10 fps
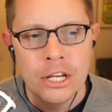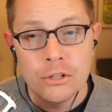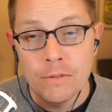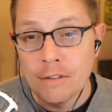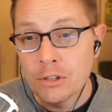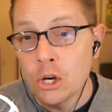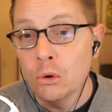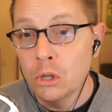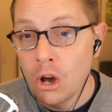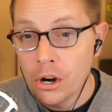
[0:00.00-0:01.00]
So if you have to go
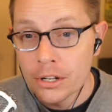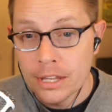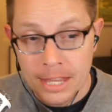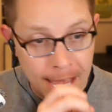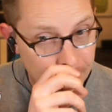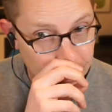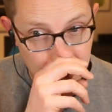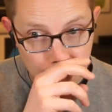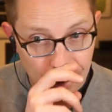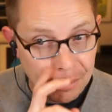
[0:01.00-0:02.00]
longer than that,
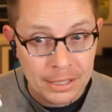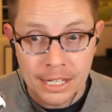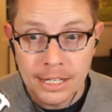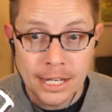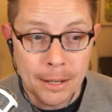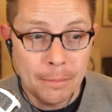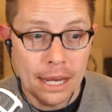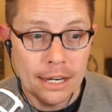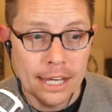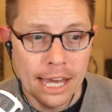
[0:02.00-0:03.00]
you'll probably need to get a
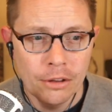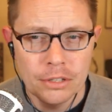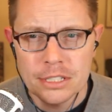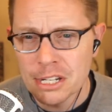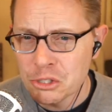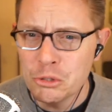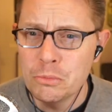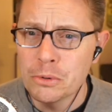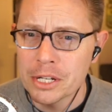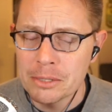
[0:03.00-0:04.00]
paid account. It's not
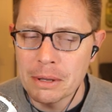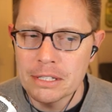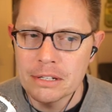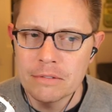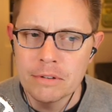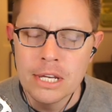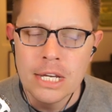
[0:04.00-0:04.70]
super expensive.